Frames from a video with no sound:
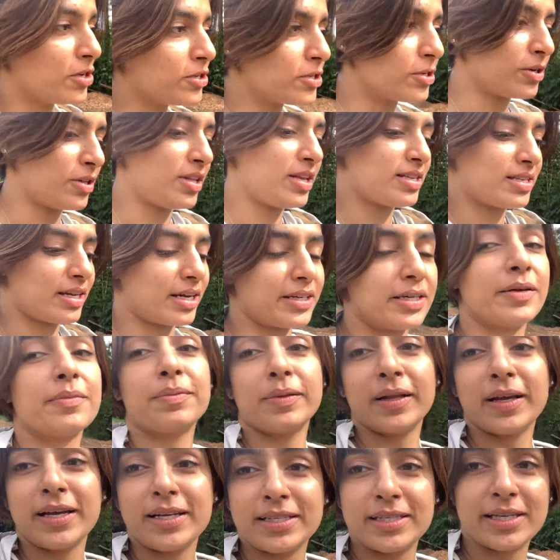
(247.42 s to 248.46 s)
So these are the
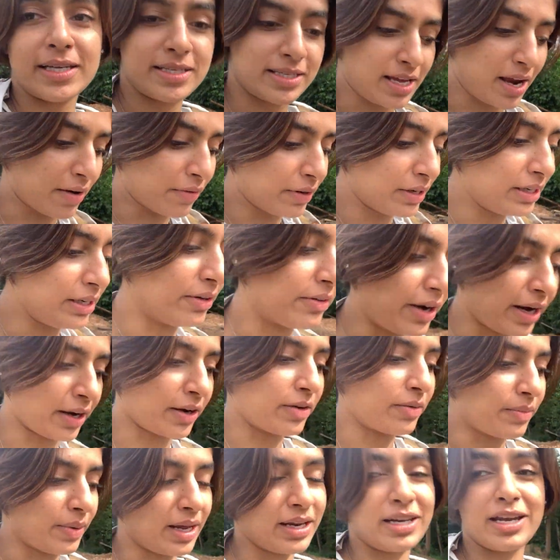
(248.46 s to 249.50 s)
places I really
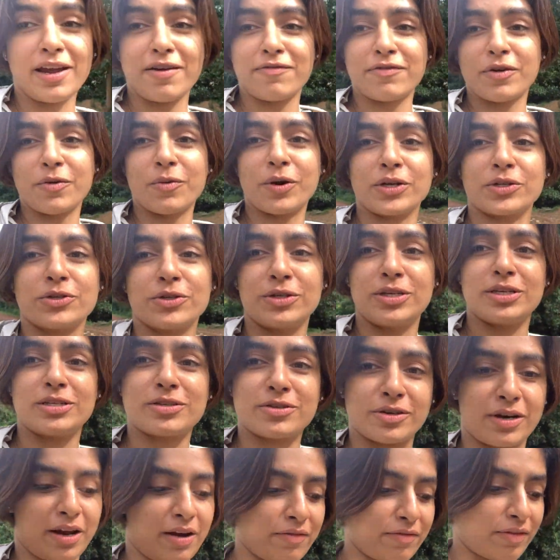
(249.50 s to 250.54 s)
recommend if you want to
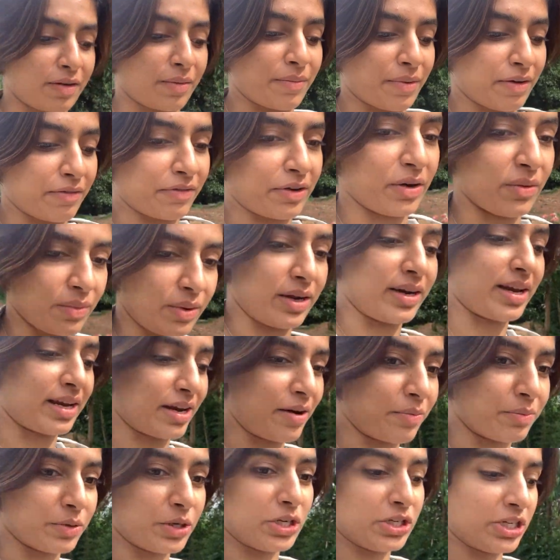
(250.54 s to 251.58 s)
disconnect from everyone
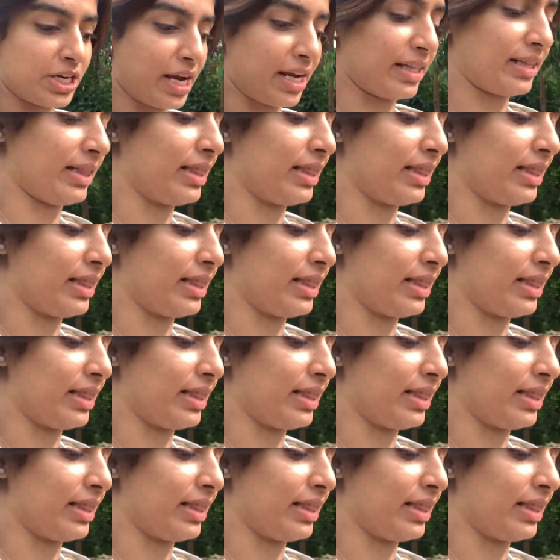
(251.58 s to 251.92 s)
and appreciate